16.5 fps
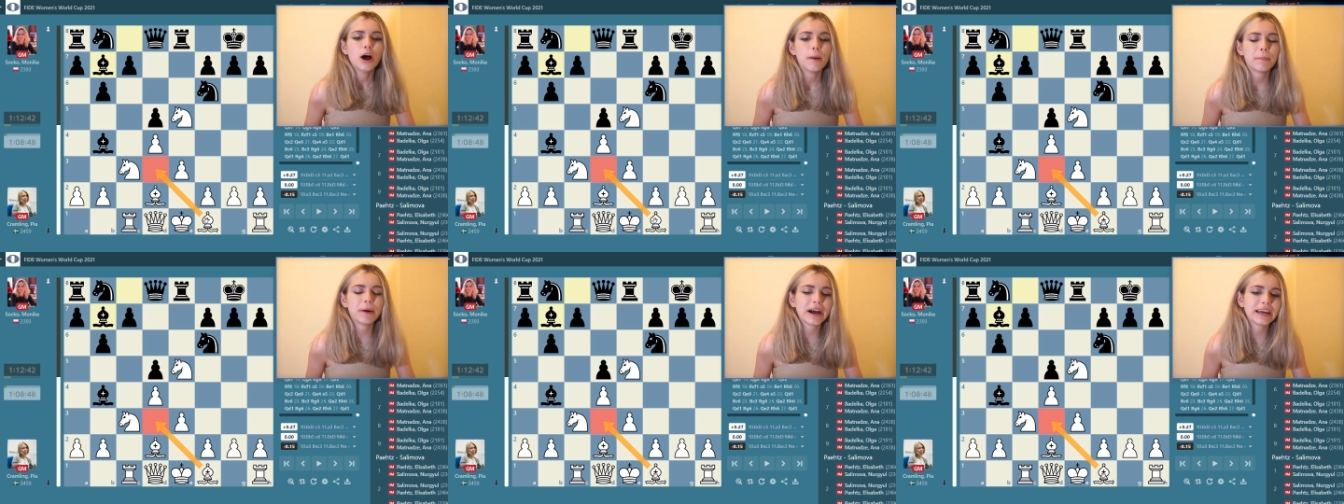
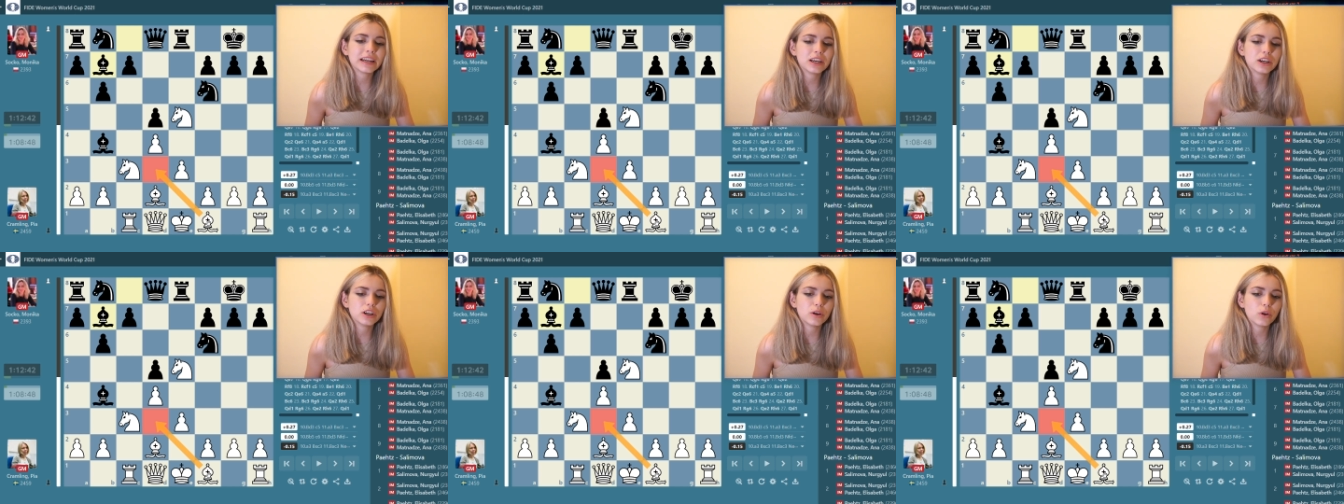But
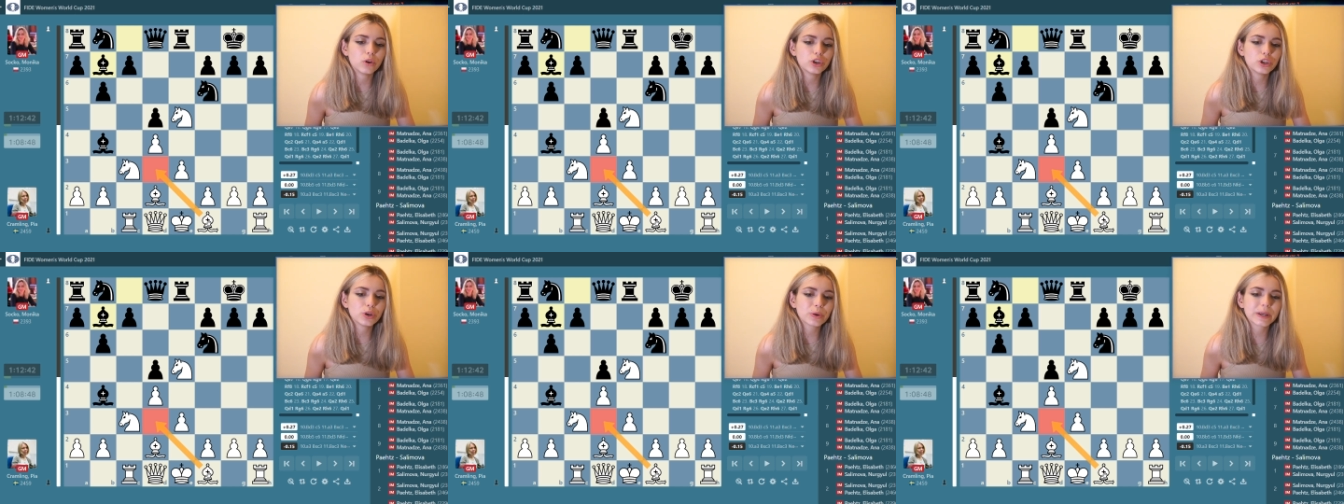
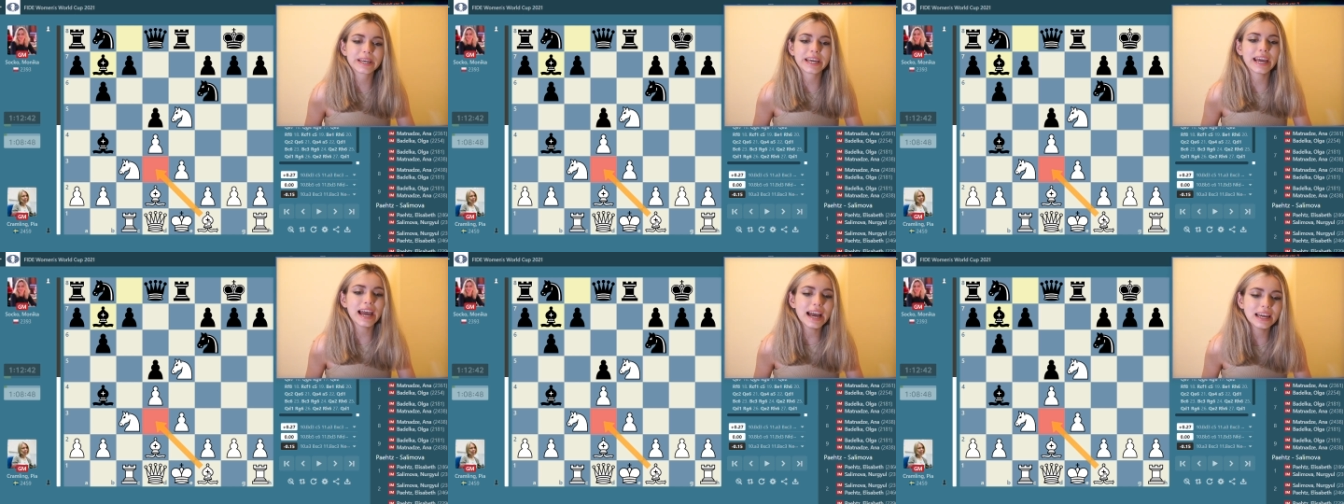you
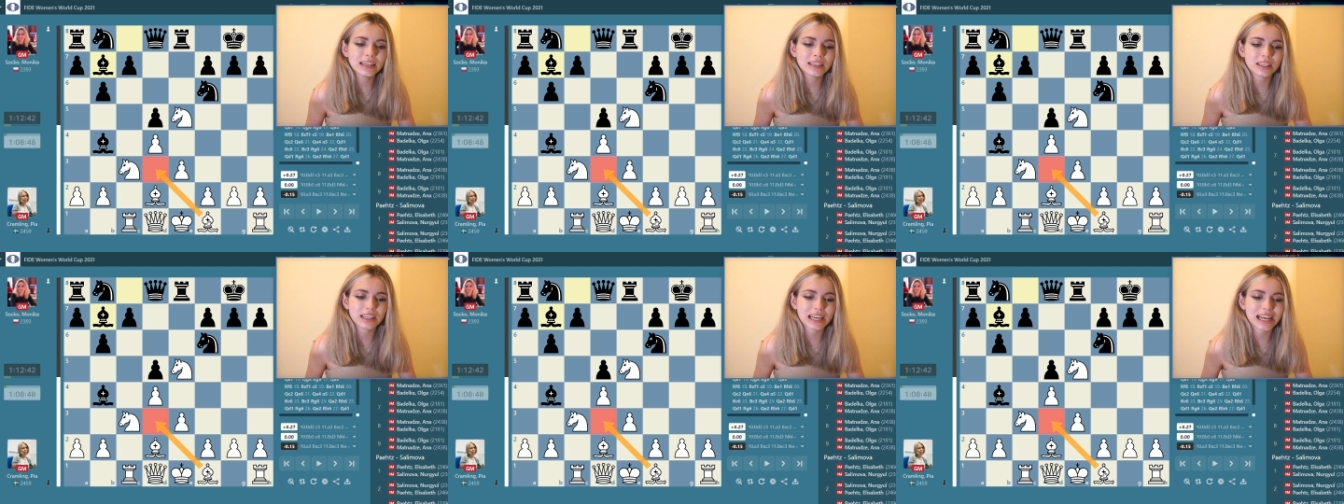
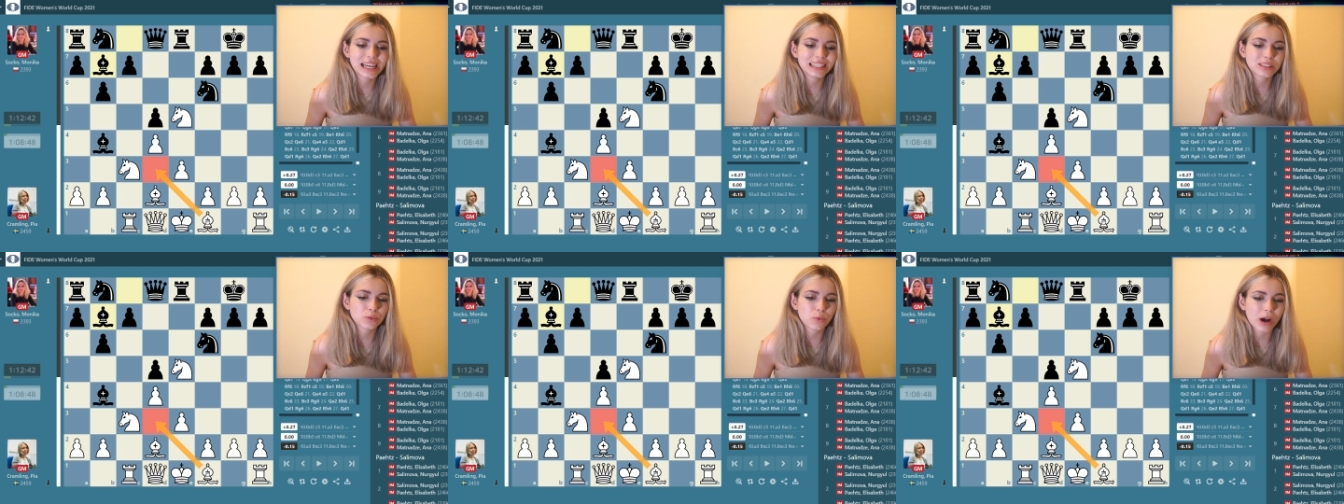can,
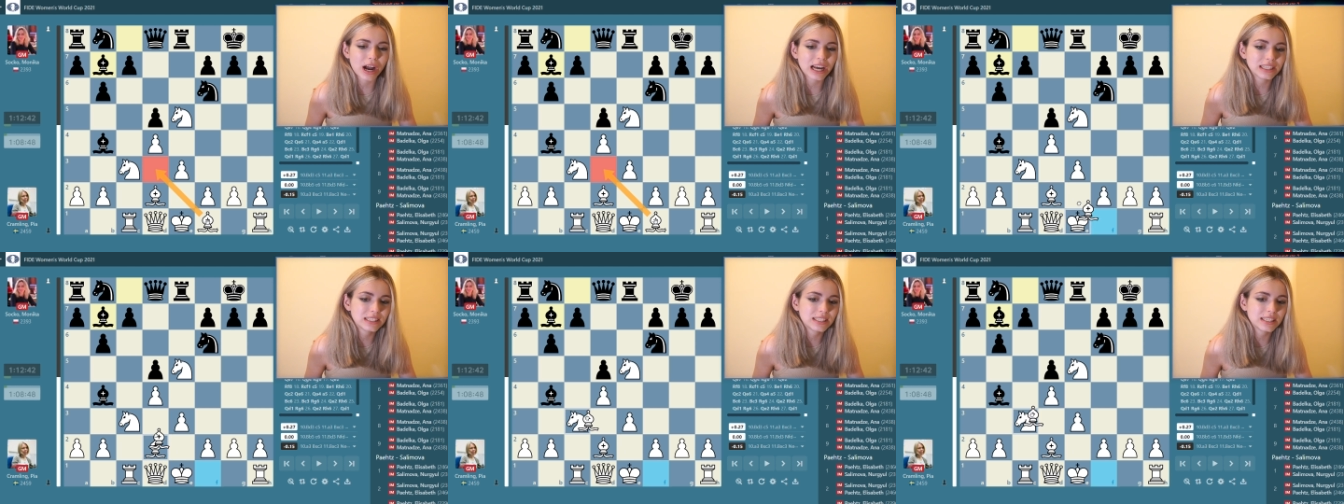as white,